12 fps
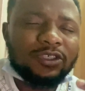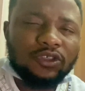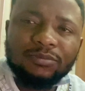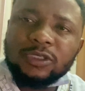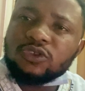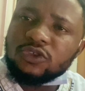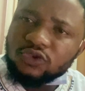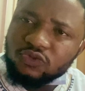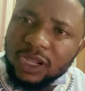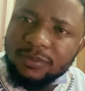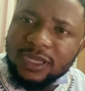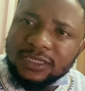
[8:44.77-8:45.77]
something
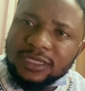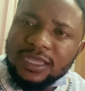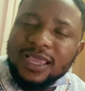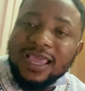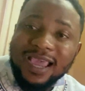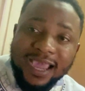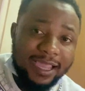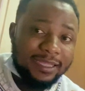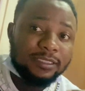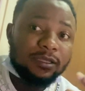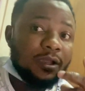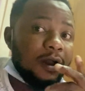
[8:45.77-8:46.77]
subscribers and